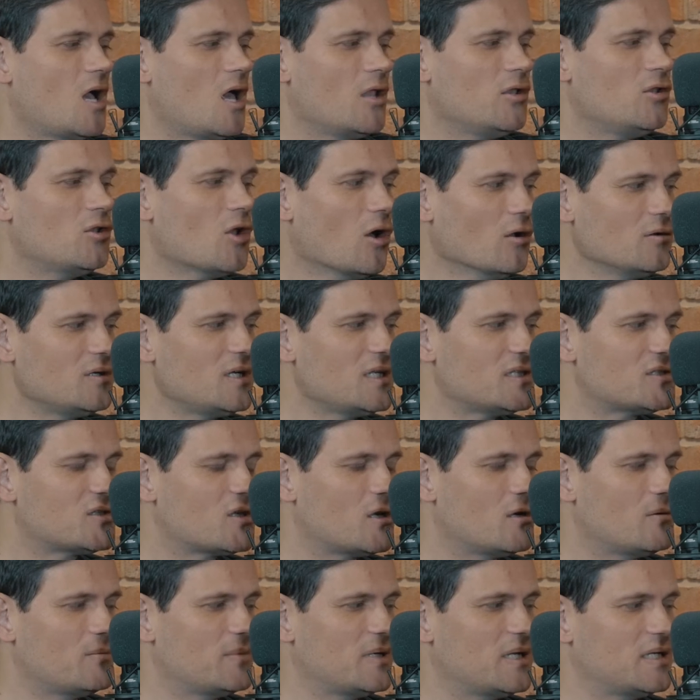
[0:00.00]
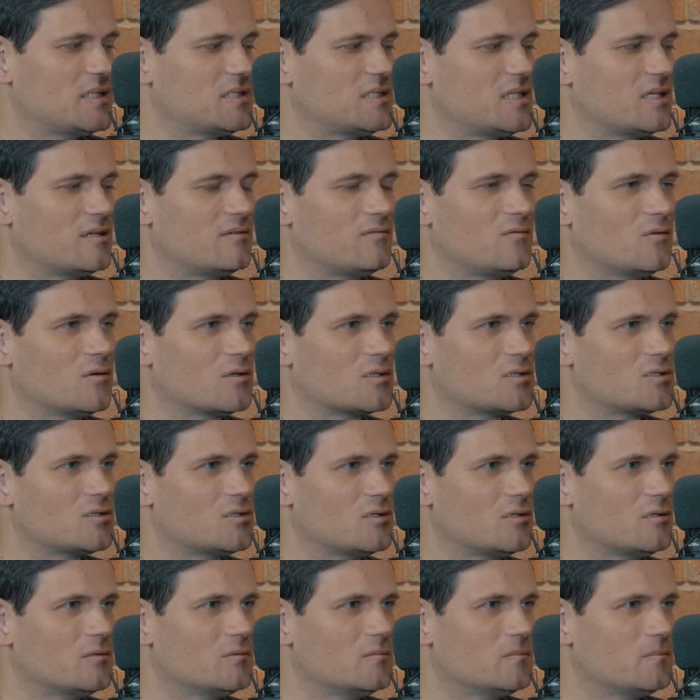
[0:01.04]
A non-deterministic
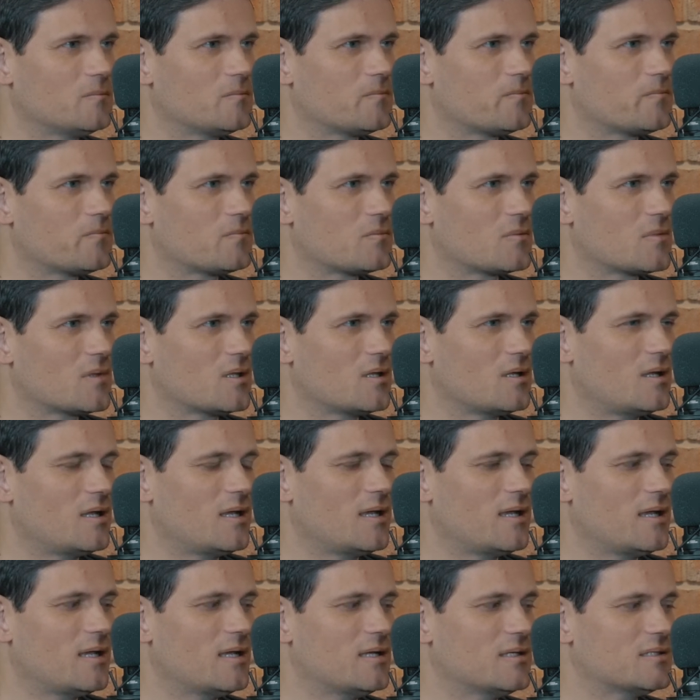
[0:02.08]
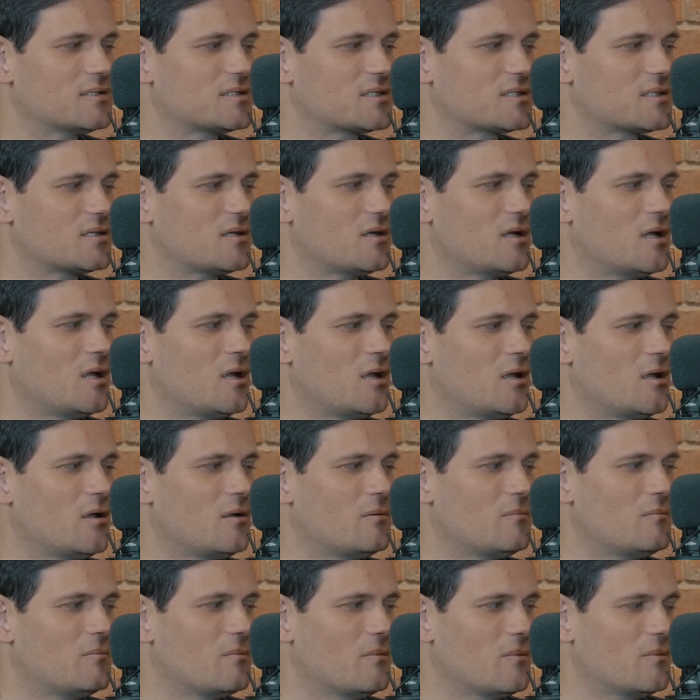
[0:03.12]
function is
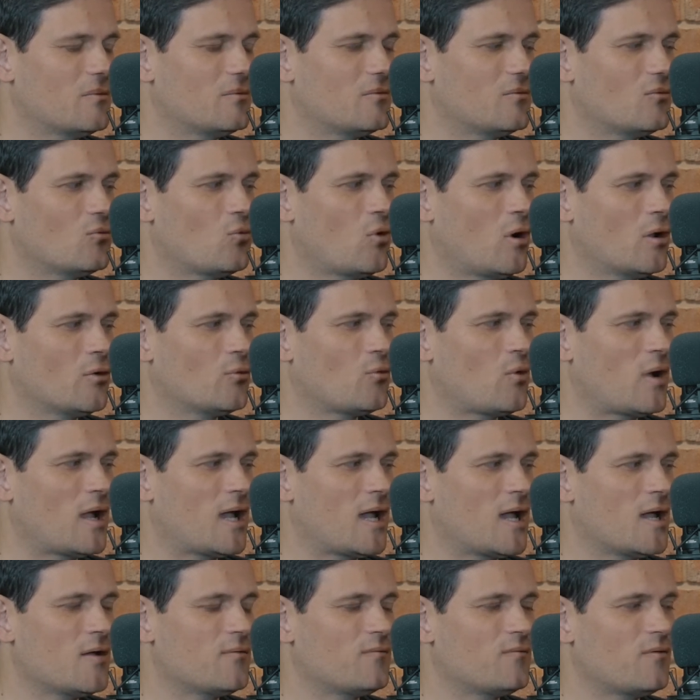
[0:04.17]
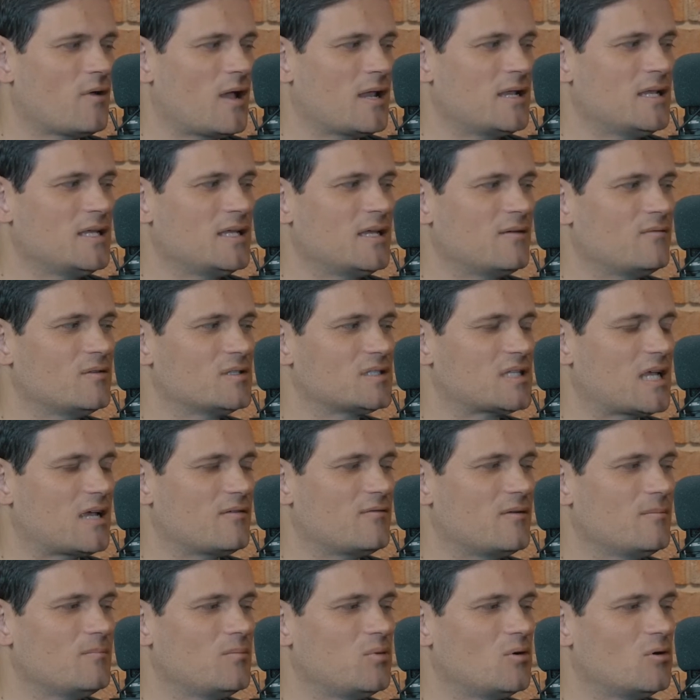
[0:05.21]
one where for any given
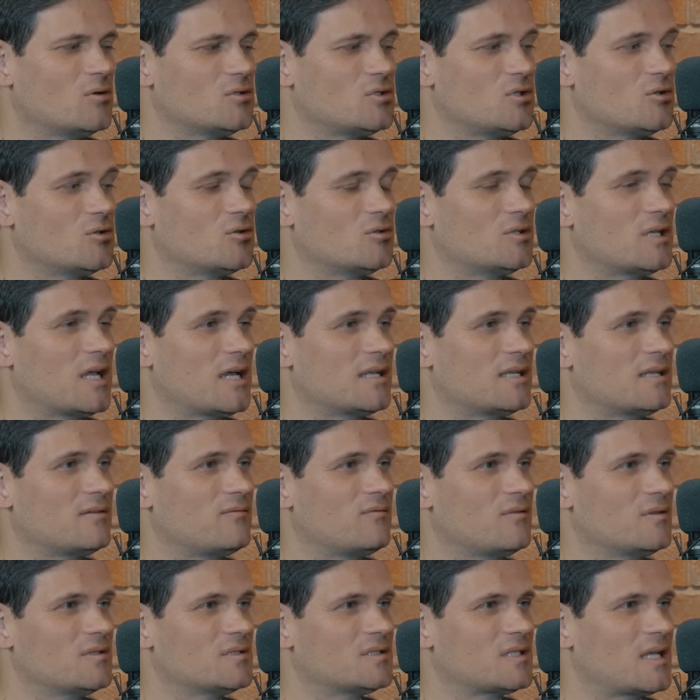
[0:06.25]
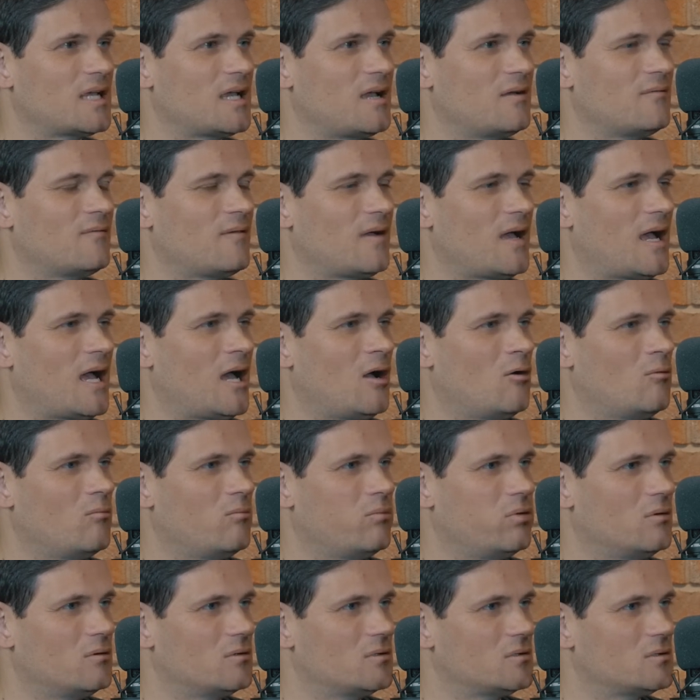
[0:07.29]
set of inputs, you could get a different set of
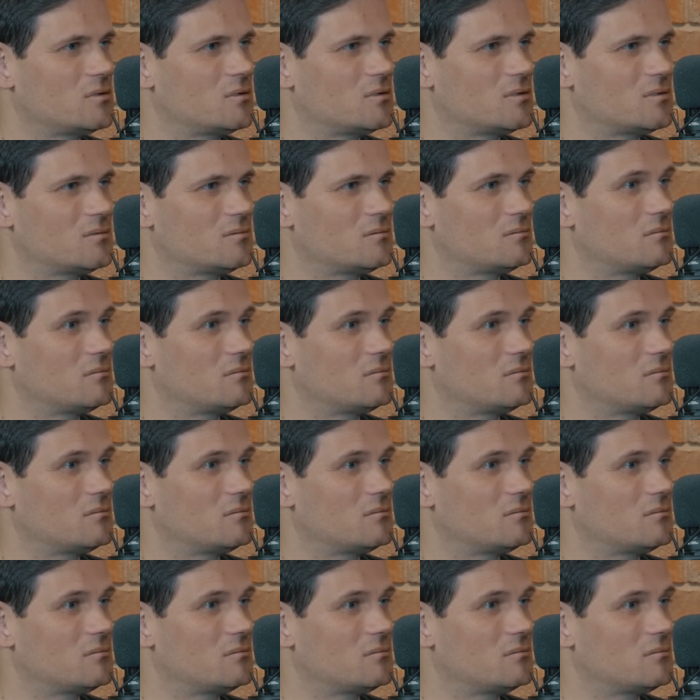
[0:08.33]
outputs.